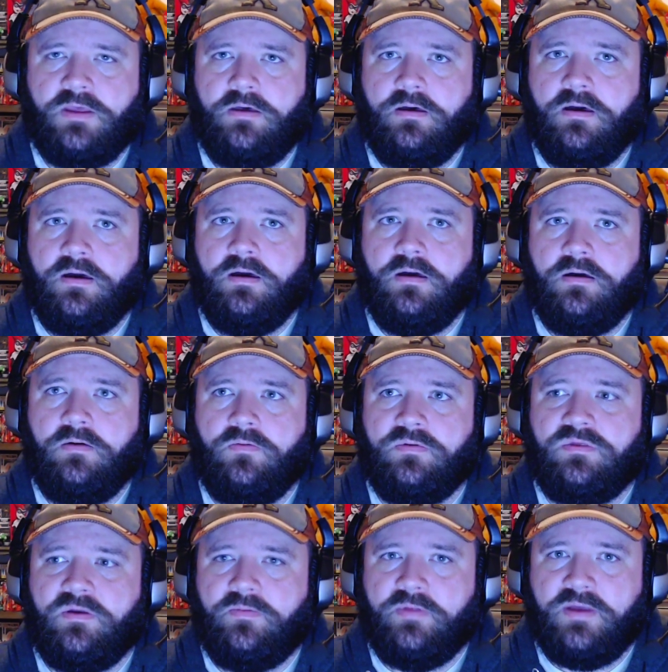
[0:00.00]
Uh, was
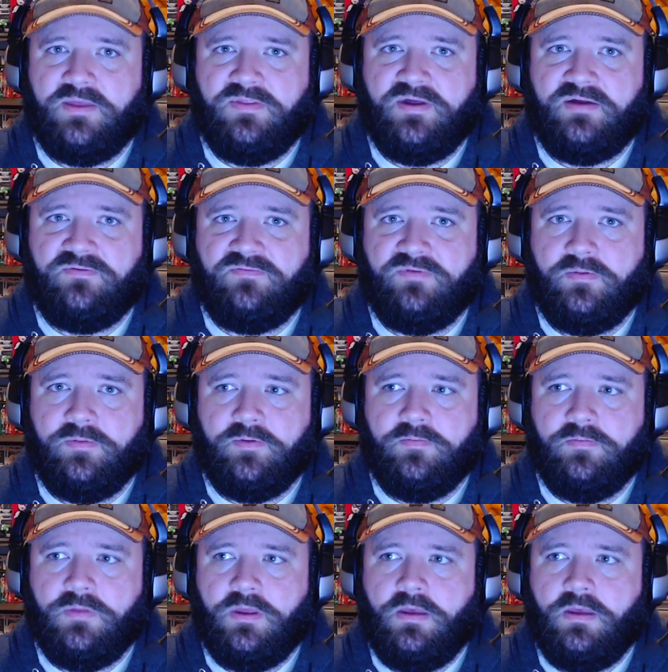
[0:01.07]
able to get that from them.